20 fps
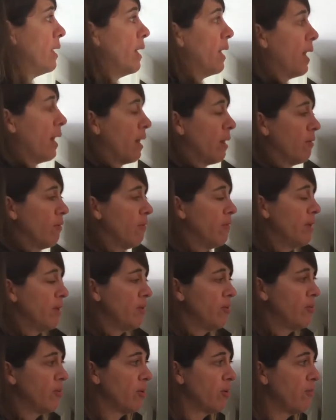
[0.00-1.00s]
Out of this
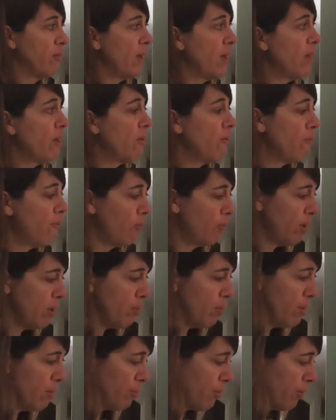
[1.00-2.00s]
survey, 40
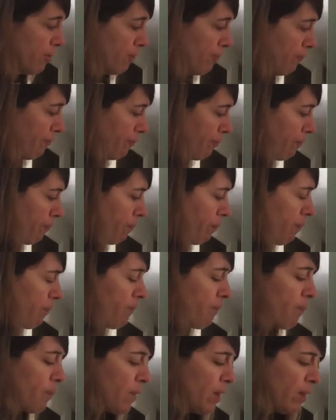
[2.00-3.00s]
people.
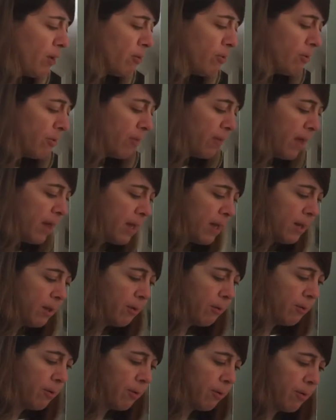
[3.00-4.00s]
So then you'll
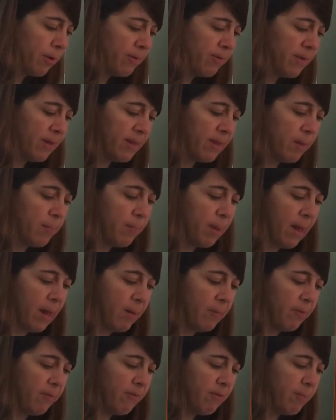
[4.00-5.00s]
notice at the bottom
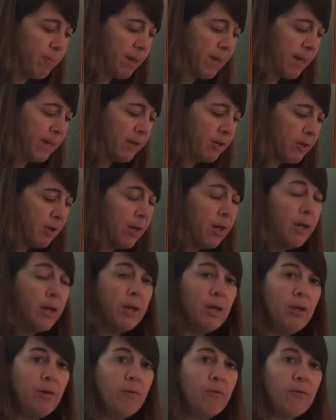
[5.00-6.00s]
of the page,
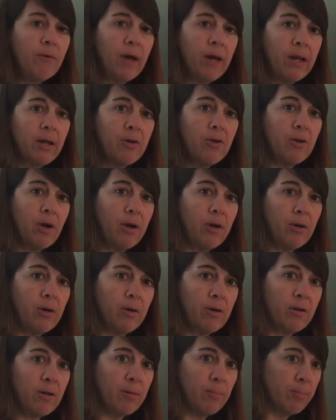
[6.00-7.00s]
you've got a chart
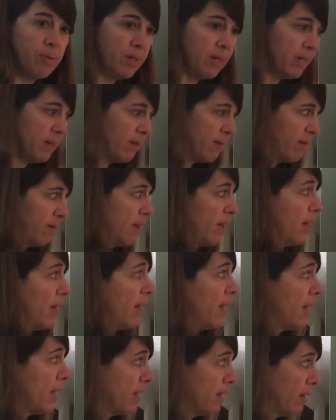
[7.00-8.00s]
to complete.
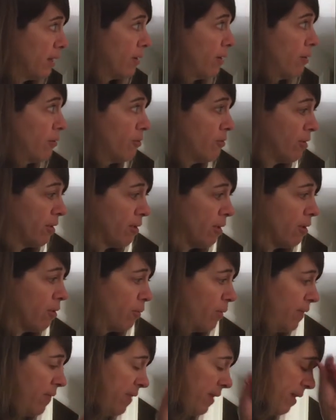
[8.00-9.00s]
And it goes along
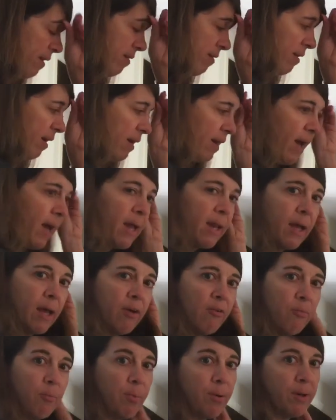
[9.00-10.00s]
with this. Again,
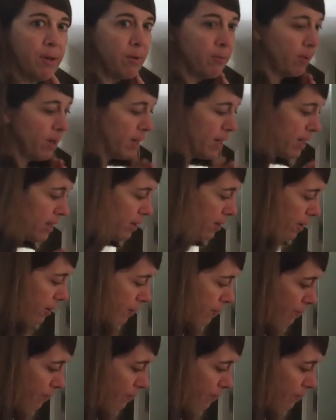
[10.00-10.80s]
I've put it right here.